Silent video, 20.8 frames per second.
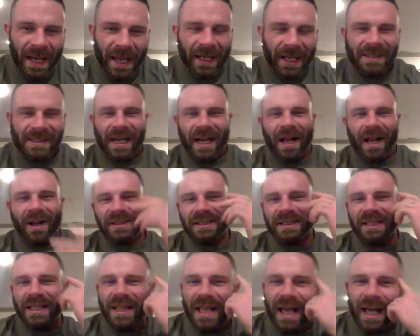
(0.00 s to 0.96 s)
And it's like I'll
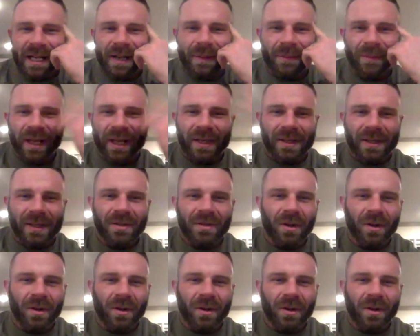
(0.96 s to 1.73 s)
see that, and I'm like, you